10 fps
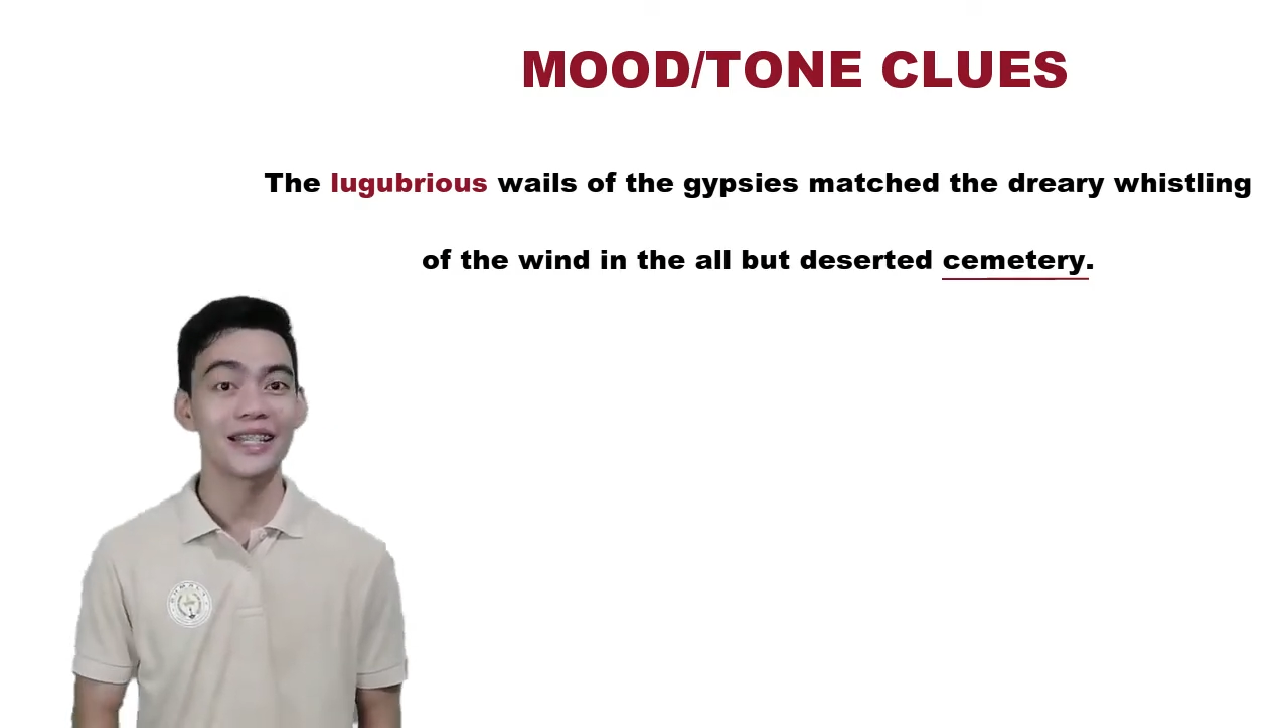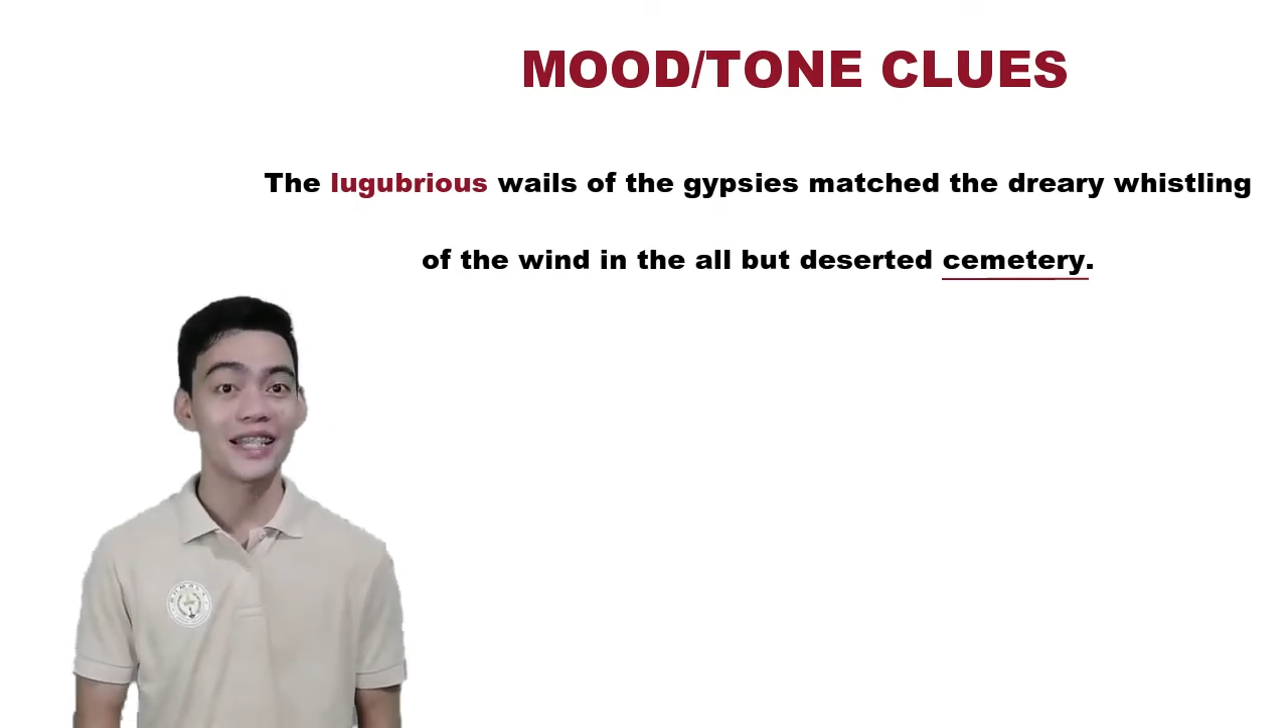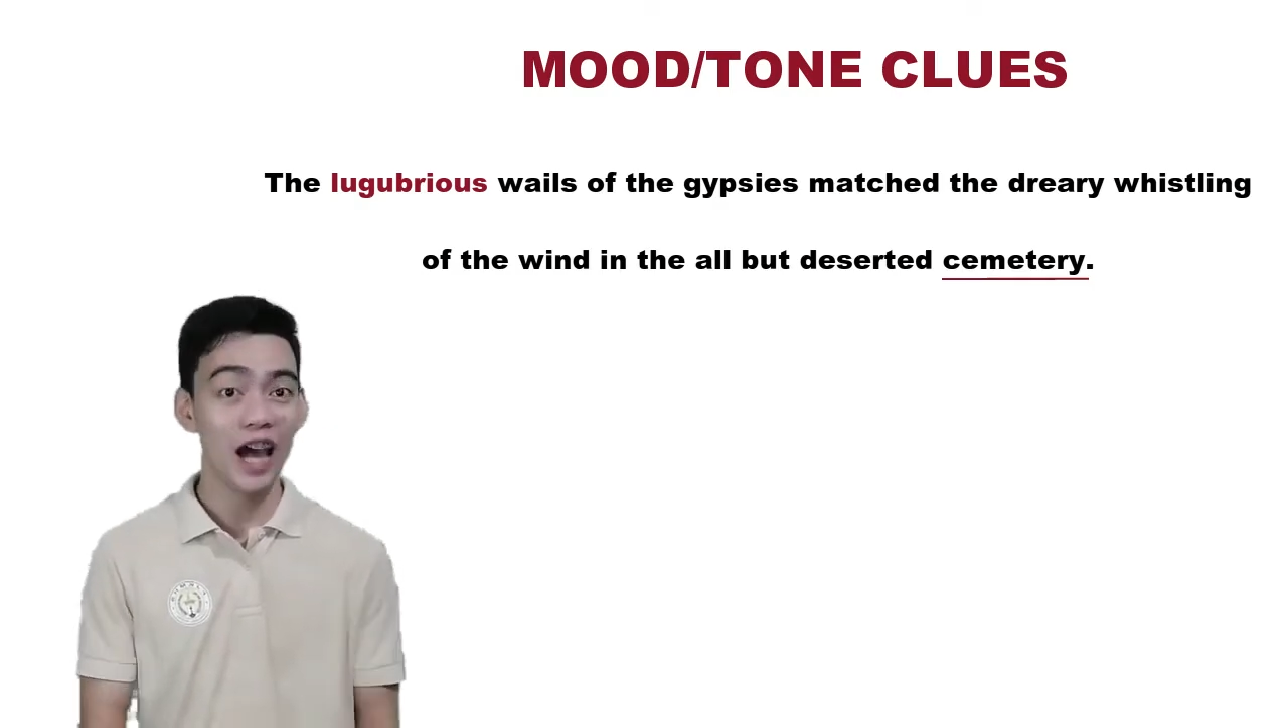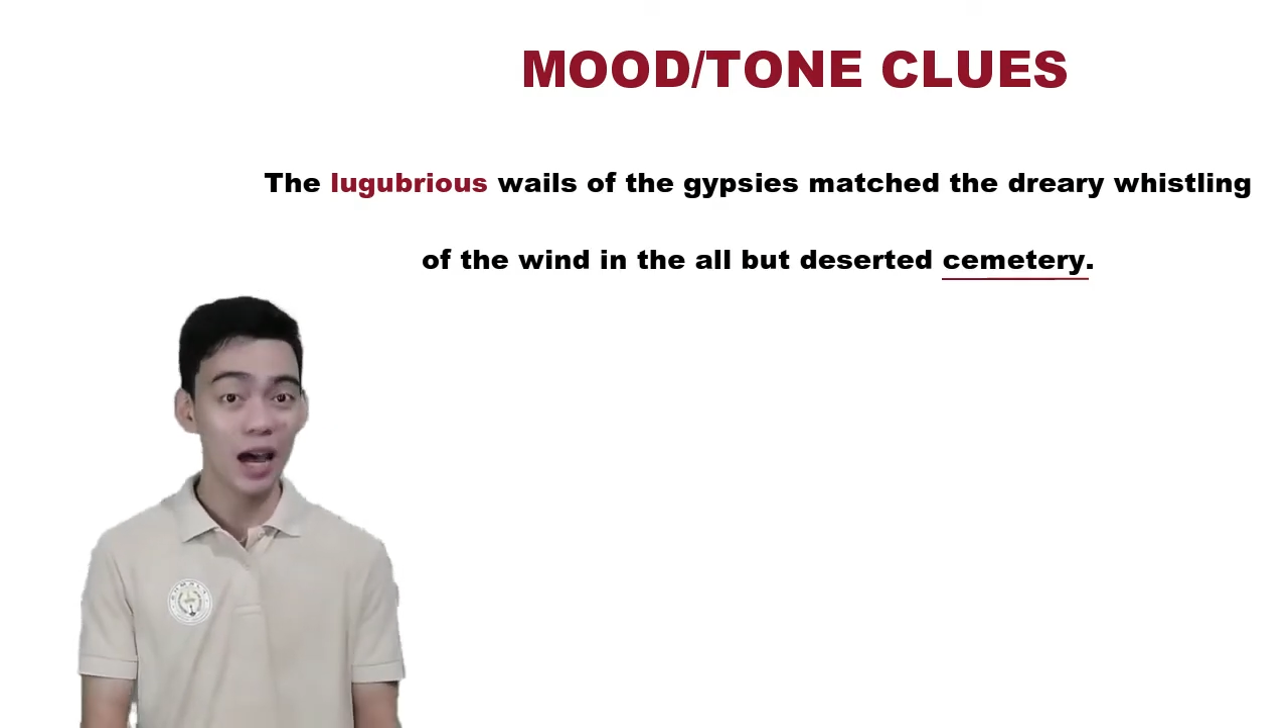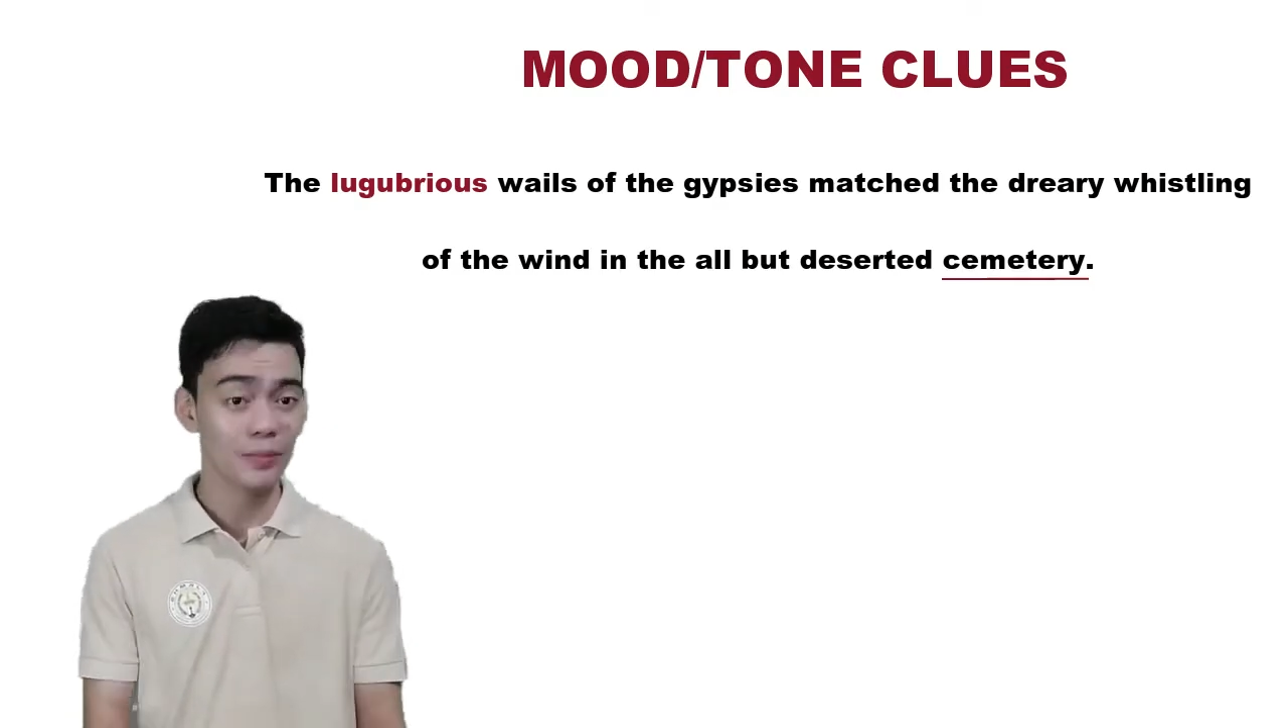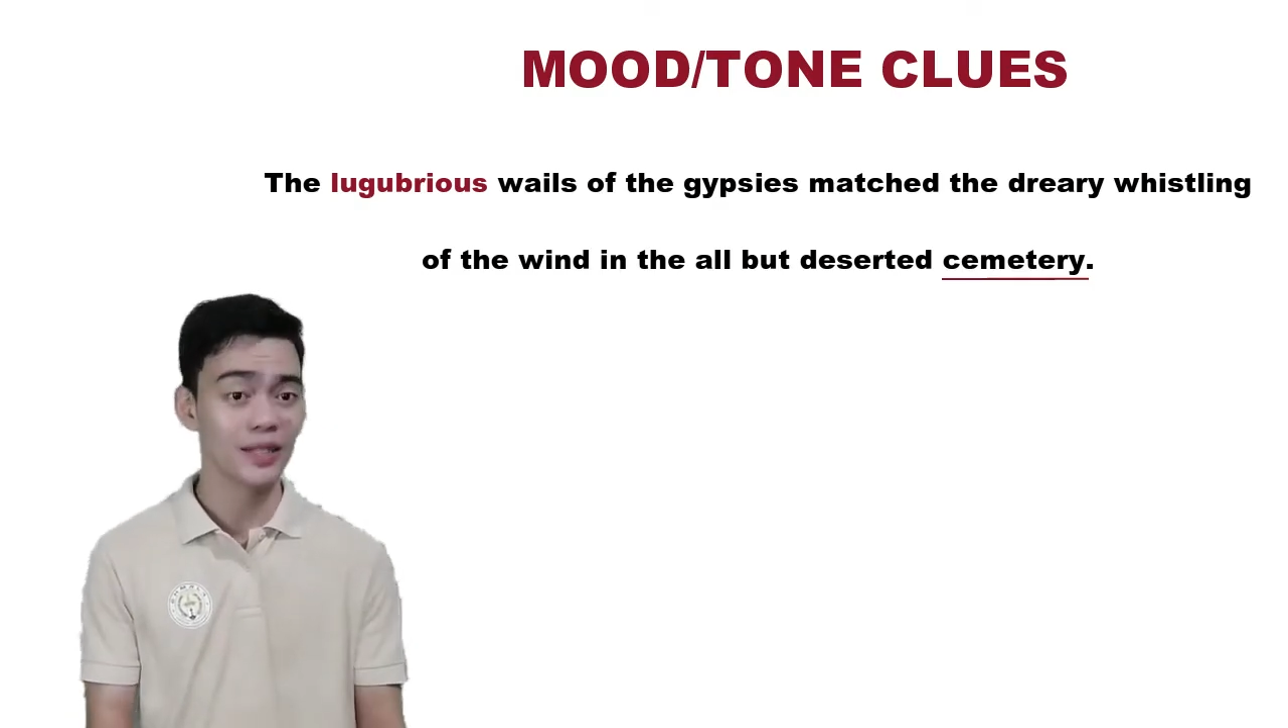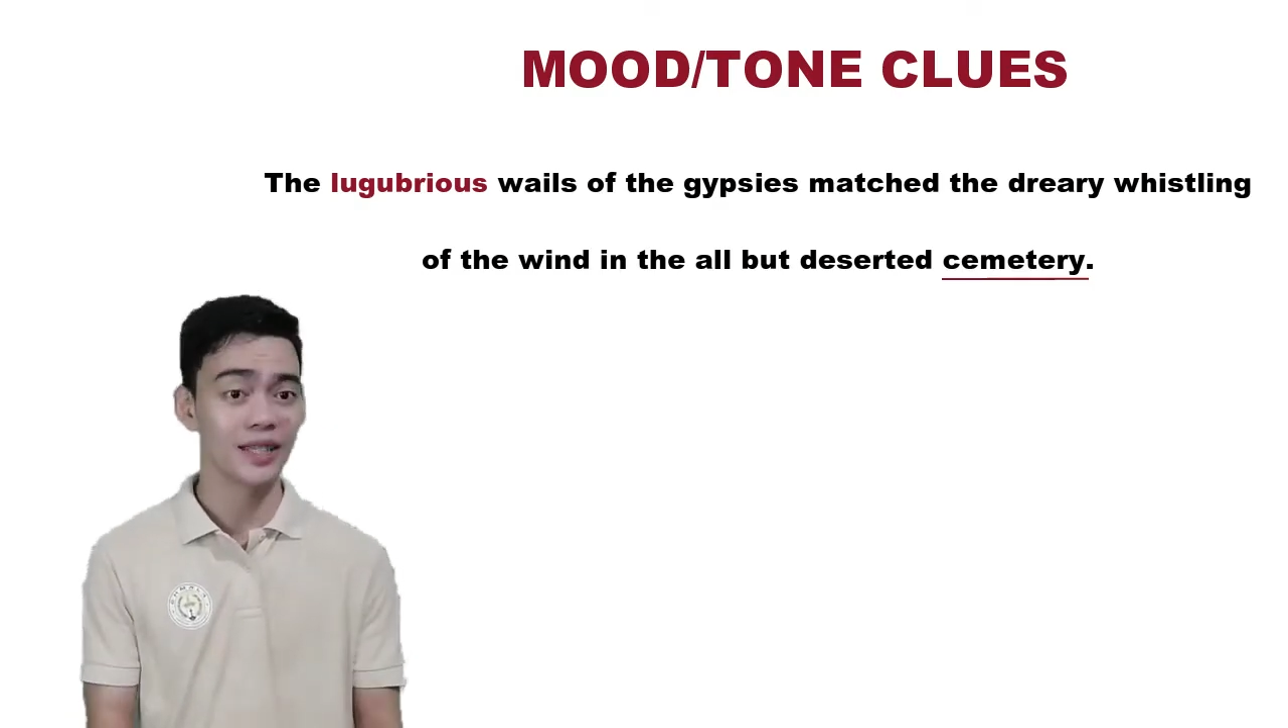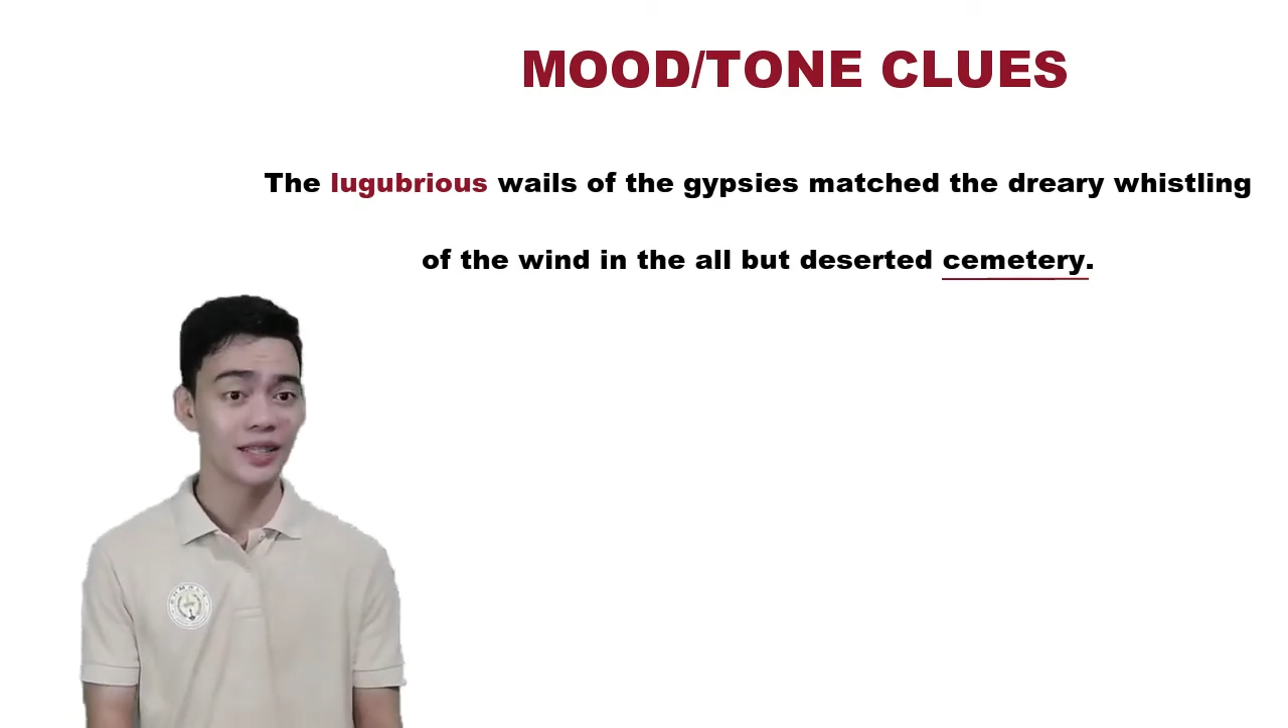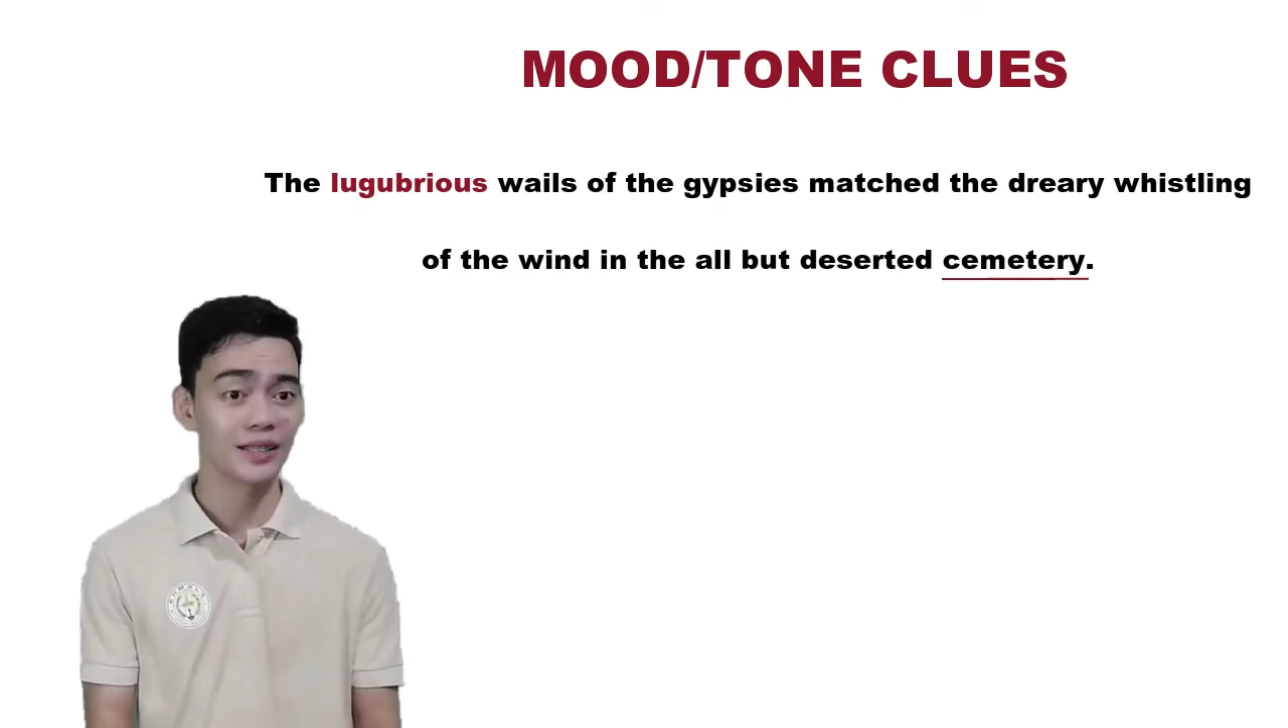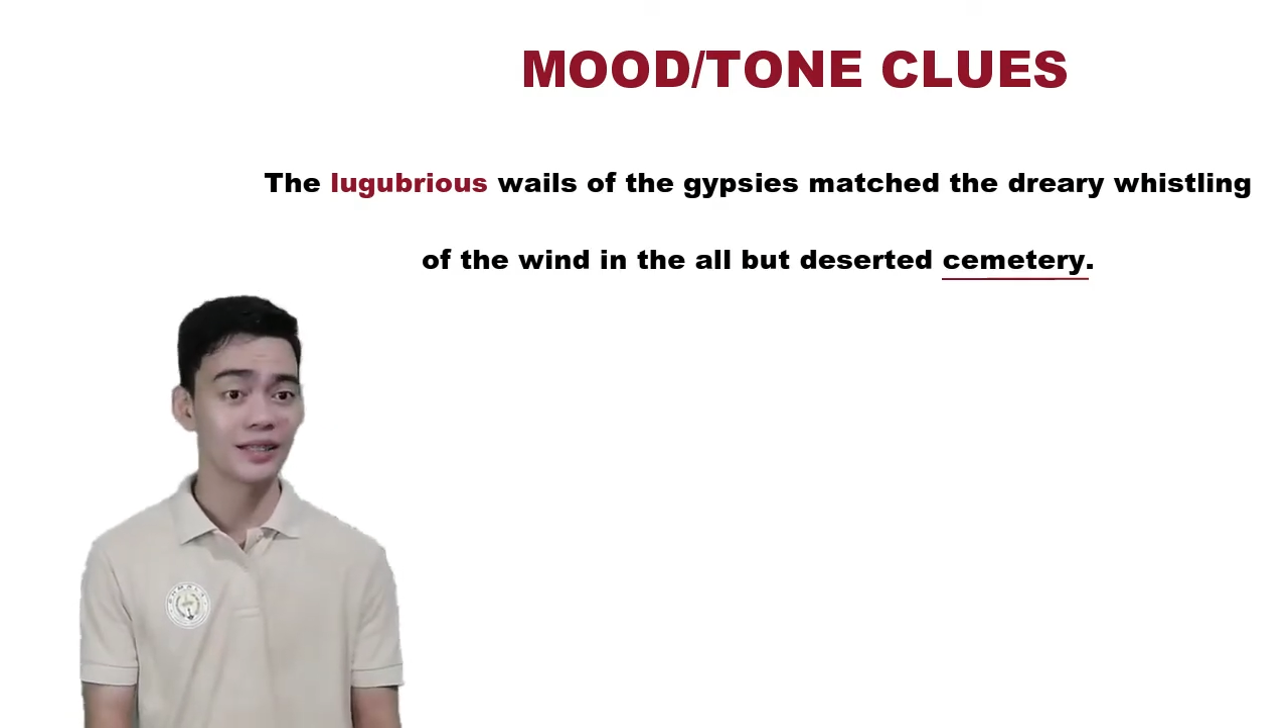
is the opposite.